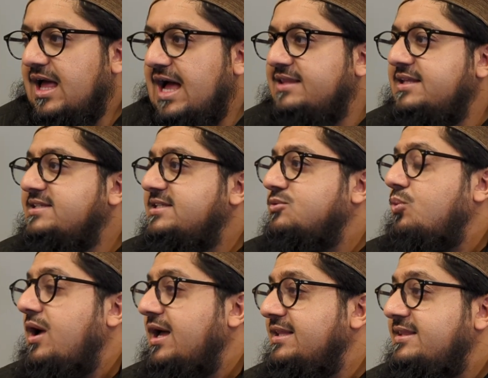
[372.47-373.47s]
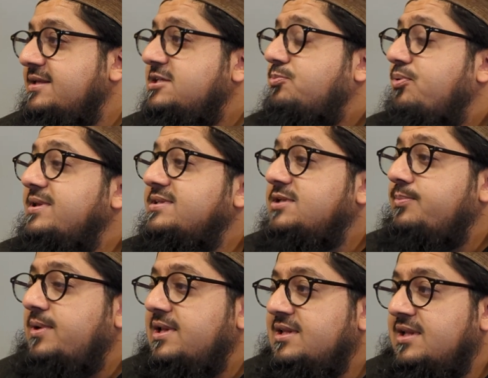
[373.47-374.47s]
And this is why this
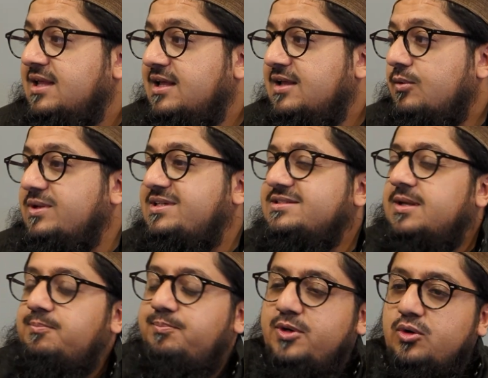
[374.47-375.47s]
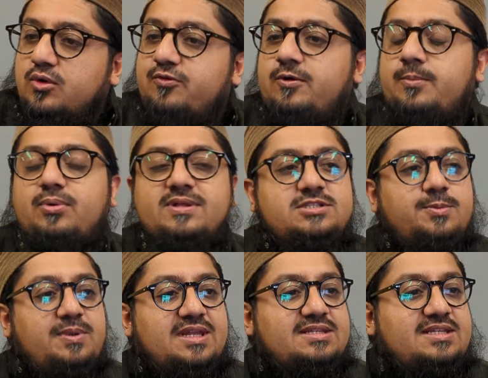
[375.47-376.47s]
principle, which is a beautiful
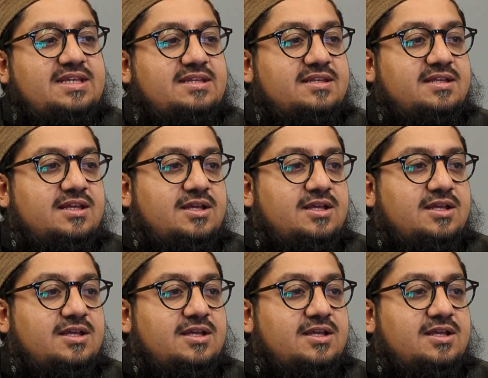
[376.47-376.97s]
principle in deen,